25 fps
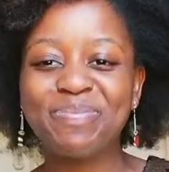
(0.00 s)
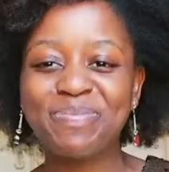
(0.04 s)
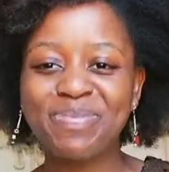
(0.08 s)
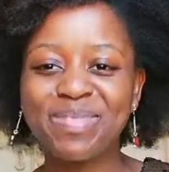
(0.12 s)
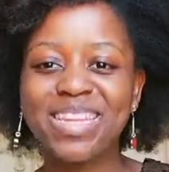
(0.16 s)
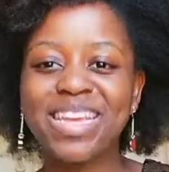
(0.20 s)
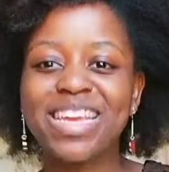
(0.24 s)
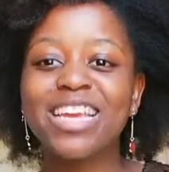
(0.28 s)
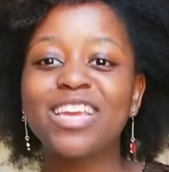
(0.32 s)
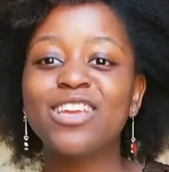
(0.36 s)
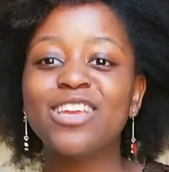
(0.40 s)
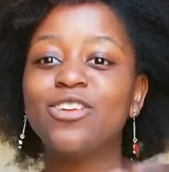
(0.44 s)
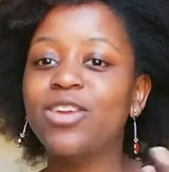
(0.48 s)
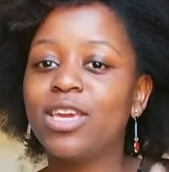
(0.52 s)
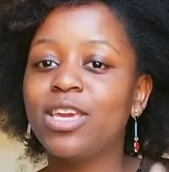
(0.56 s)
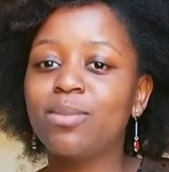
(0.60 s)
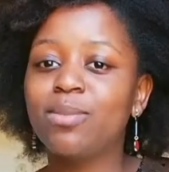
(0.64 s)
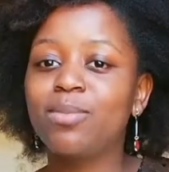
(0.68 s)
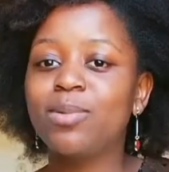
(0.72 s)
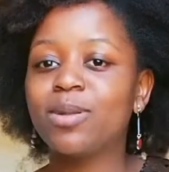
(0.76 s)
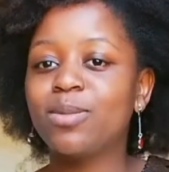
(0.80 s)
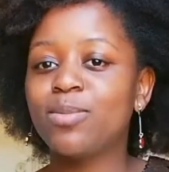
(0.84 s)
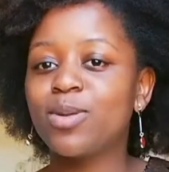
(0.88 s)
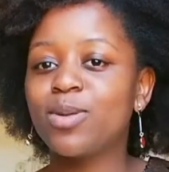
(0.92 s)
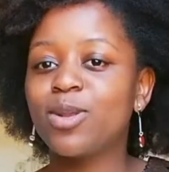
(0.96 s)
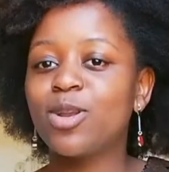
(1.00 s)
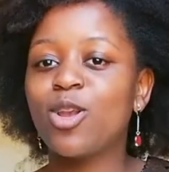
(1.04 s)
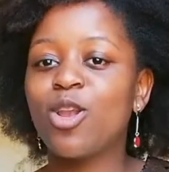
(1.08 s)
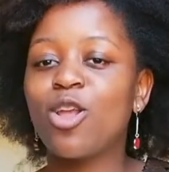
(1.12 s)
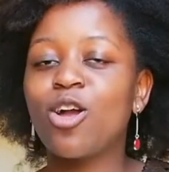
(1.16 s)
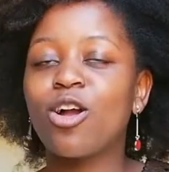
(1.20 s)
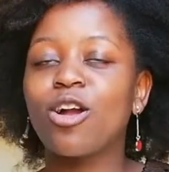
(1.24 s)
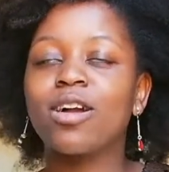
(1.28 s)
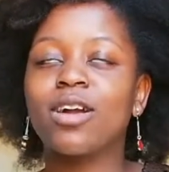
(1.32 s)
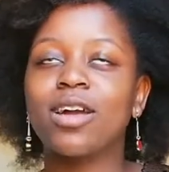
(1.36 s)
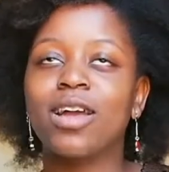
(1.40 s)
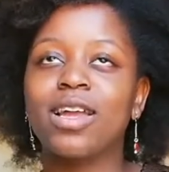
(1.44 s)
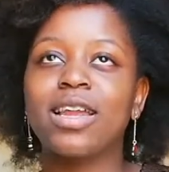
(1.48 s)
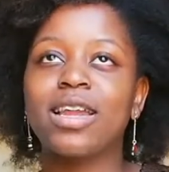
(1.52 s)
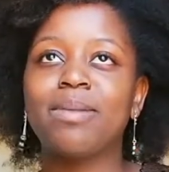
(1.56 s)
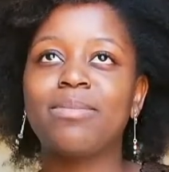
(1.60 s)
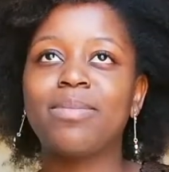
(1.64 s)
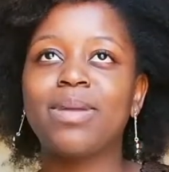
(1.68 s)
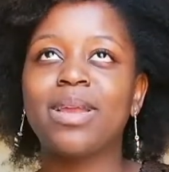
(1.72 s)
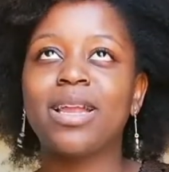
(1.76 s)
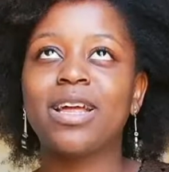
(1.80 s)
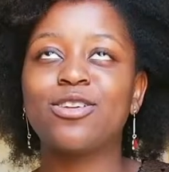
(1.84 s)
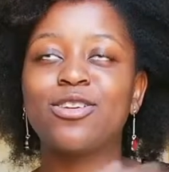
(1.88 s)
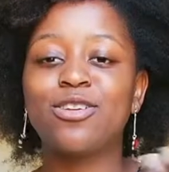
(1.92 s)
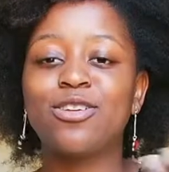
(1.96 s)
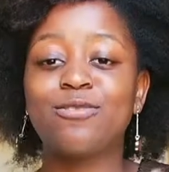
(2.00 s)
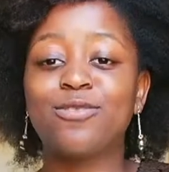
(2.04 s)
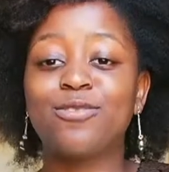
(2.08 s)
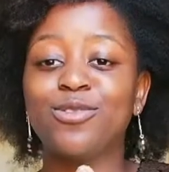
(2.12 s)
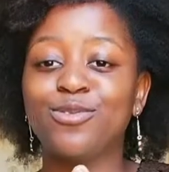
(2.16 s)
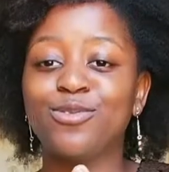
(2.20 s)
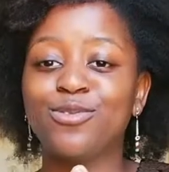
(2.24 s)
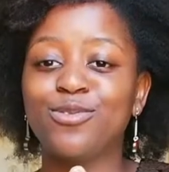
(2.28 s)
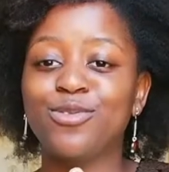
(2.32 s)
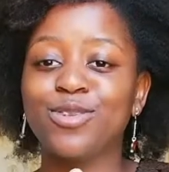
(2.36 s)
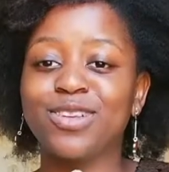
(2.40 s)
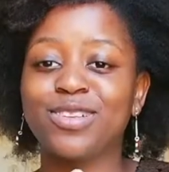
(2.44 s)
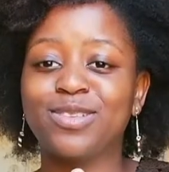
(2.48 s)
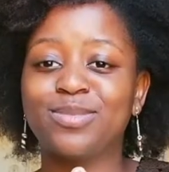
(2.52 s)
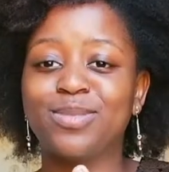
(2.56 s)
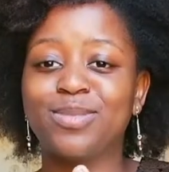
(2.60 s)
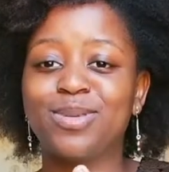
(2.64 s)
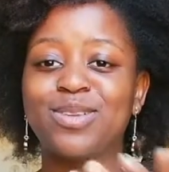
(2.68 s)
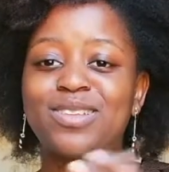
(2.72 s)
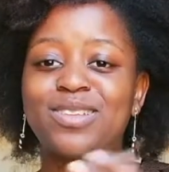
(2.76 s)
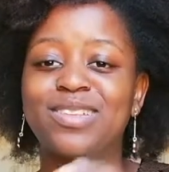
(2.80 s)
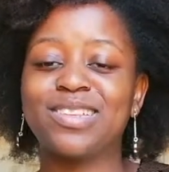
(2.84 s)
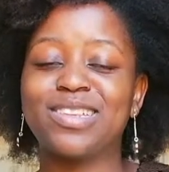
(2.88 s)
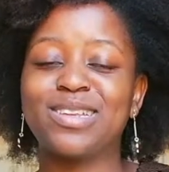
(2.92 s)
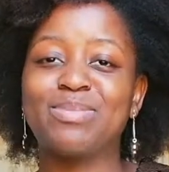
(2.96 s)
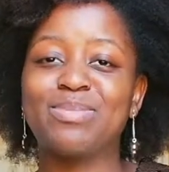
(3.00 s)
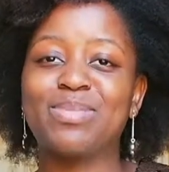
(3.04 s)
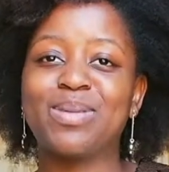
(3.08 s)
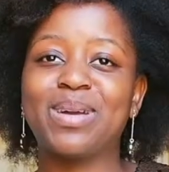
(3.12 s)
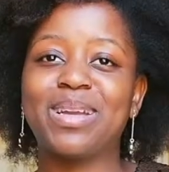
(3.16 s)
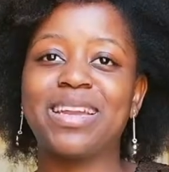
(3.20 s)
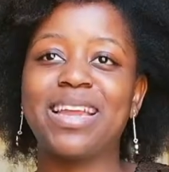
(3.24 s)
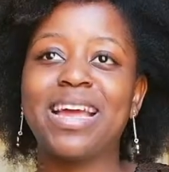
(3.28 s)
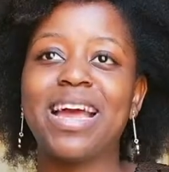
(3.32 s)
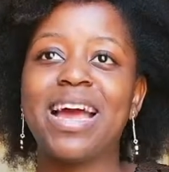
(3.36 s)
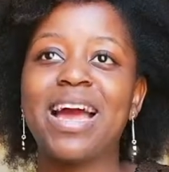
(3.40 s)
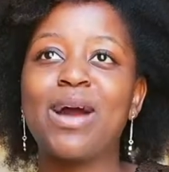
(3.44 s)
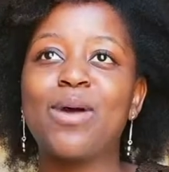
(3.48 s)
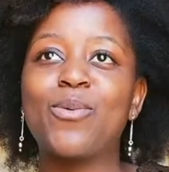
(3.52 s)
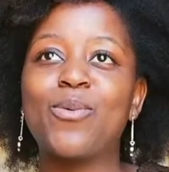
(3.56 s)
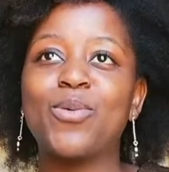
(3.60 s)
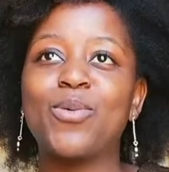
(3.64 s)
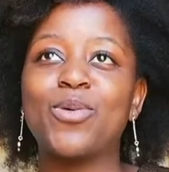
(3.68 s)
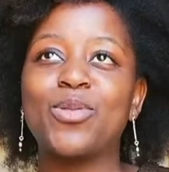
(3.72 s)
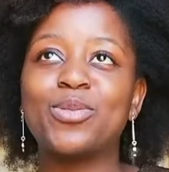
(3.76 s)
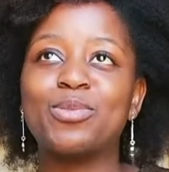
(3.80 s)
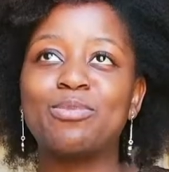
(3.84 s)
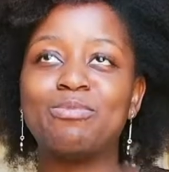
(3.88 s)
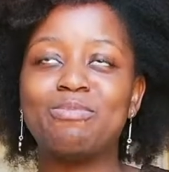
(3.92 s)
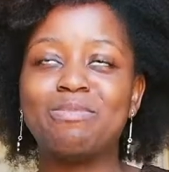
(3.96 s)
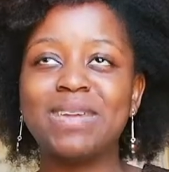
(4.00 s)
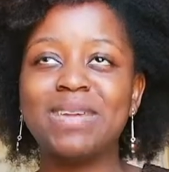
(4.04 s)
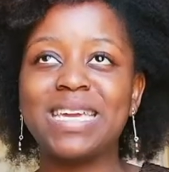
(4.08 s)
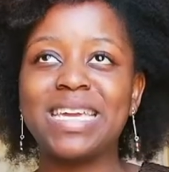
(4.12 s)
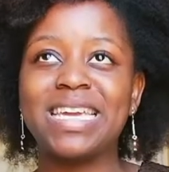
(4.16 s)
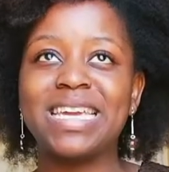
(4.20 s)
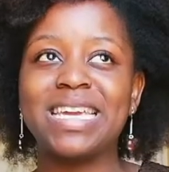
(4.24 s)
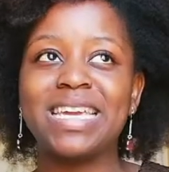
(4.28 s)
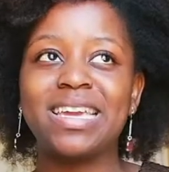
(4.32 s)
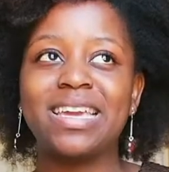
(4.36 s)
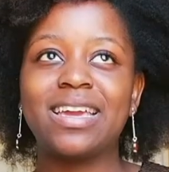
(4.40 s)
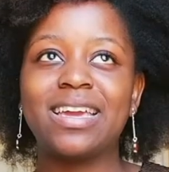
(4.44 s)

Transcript: You keep it a bit longer, and I mean, I don't know if you've experienced it, but with me,